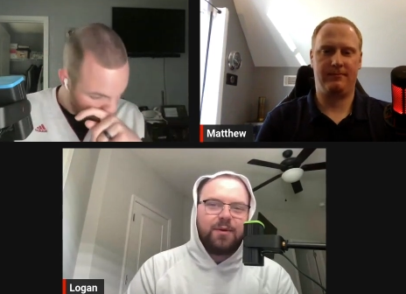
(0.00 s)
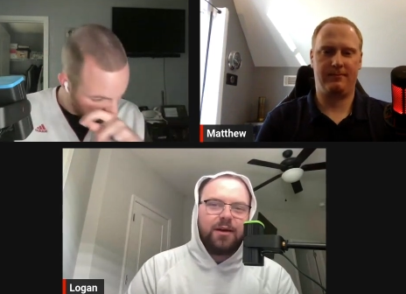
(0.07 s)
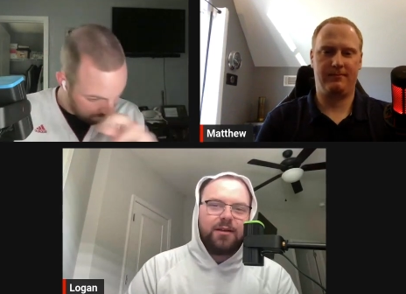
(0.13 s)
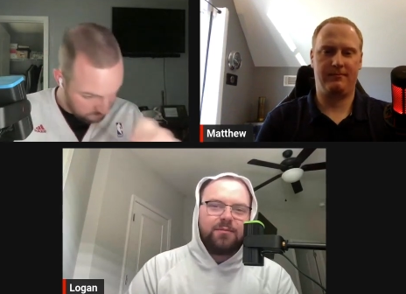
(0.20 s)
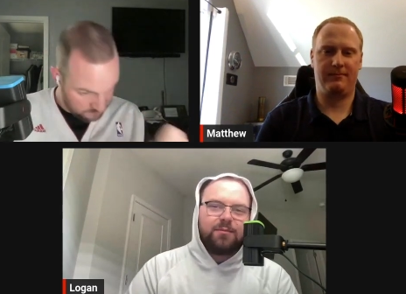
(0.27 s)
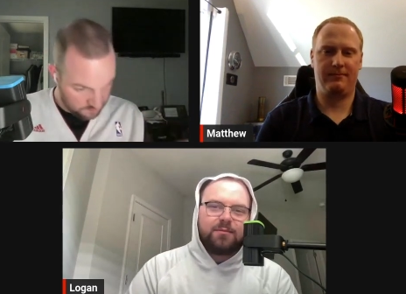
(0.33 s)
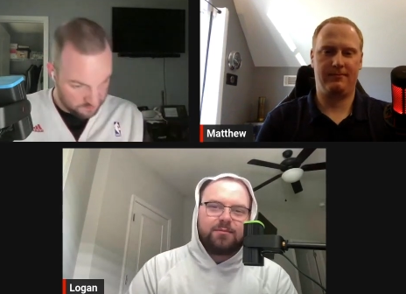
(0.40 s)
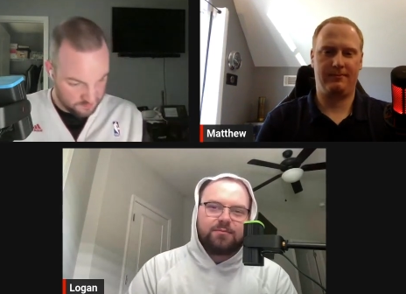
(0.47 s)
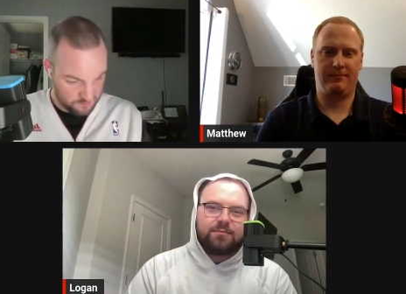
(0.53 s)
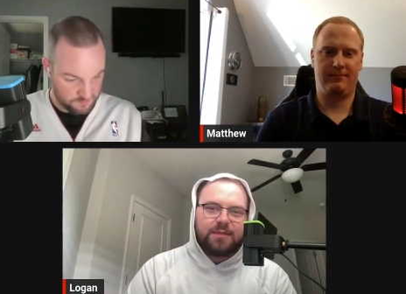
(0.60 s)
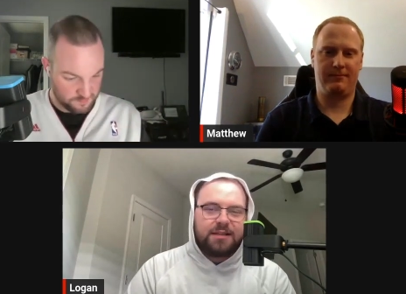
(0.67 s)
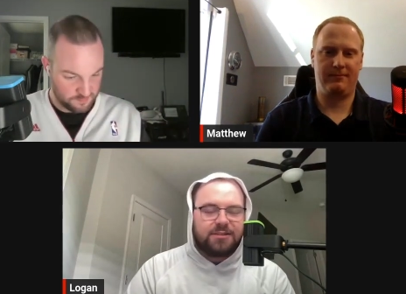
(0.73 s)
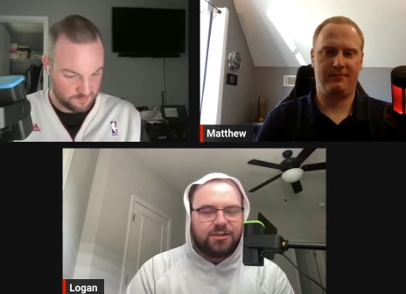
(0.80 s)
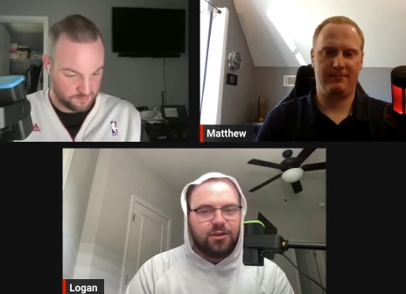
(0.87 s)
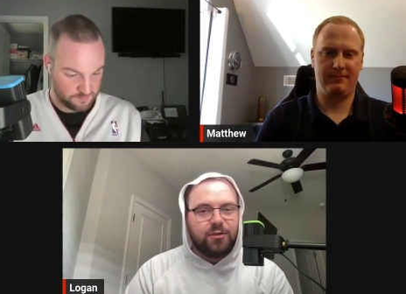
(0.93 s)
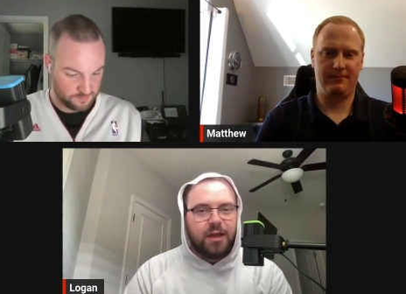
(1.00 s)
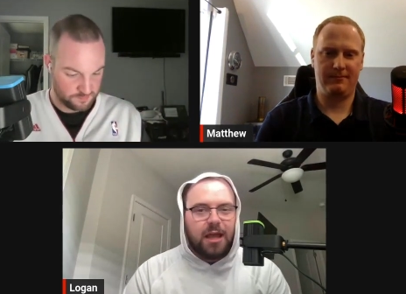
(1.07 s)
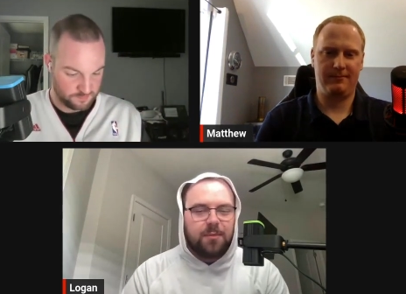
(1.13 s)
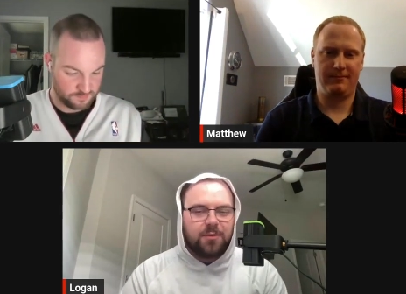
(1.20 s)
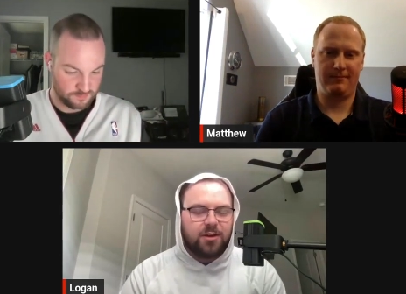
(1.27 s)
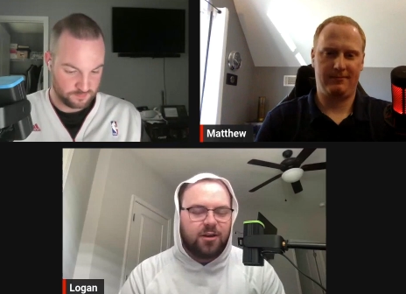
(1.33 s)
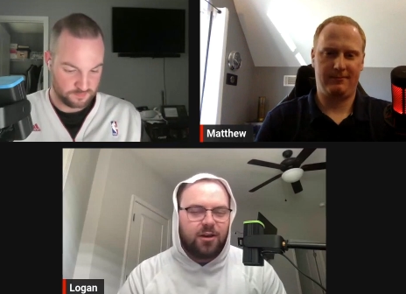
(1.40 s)
Speaker 1: but it's too
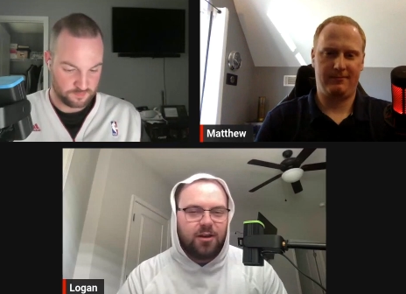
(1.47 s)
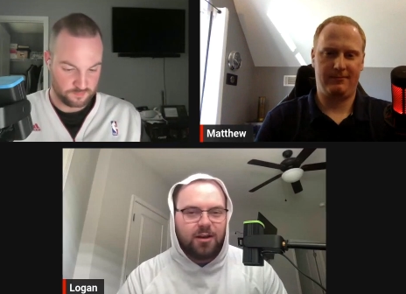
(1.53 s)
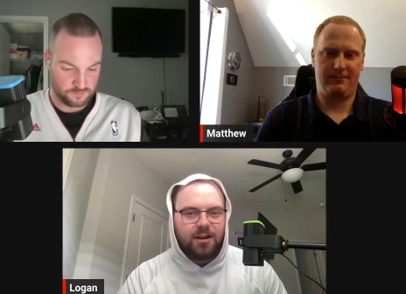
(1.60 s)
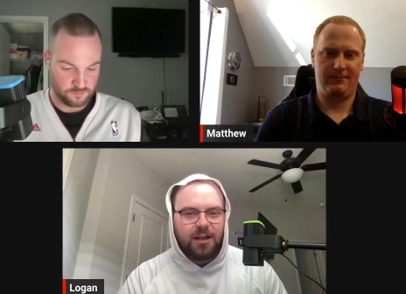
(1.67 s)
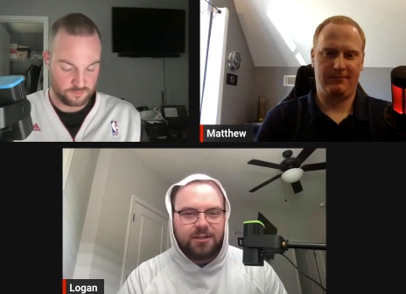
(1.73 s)
damn good.